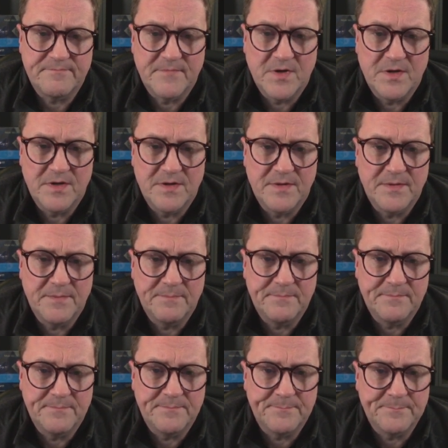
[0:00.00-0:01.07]

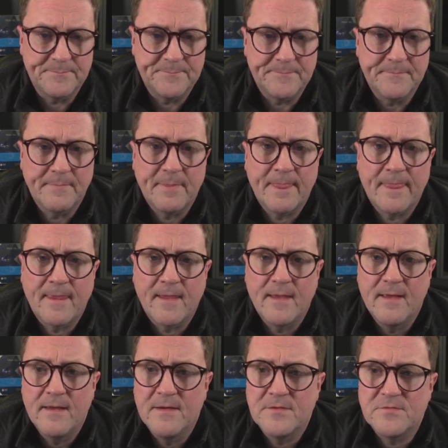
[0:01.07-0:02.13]

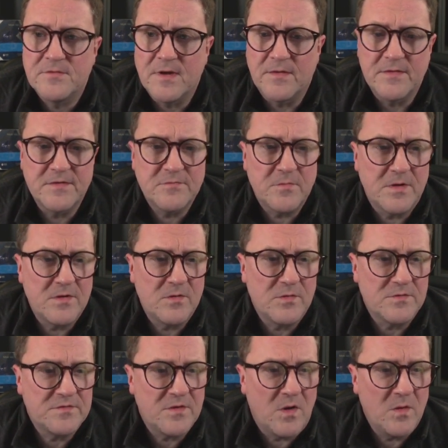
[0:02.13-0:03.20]
So now this one
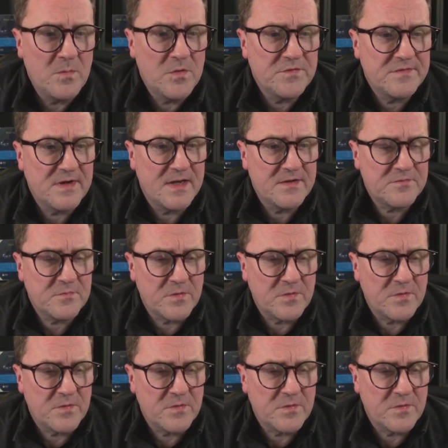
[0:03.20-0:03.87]
looks almost nice.